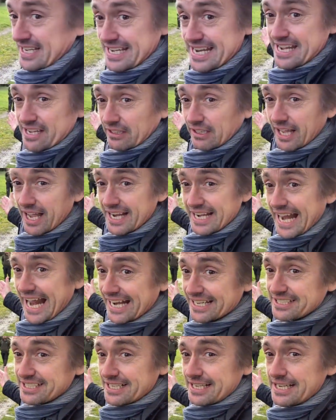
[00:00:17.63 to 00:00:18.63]
Neil and
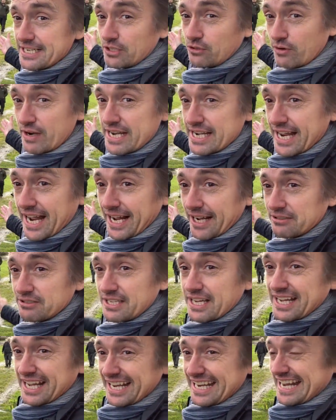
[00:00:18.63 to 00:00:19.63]
Anthony
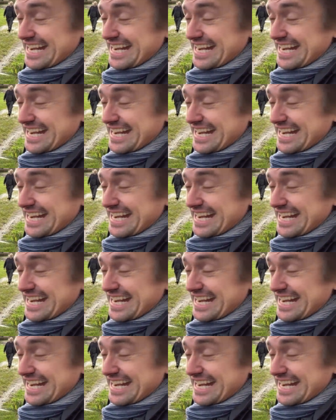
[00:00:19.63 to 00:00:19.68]
Greenhouse, and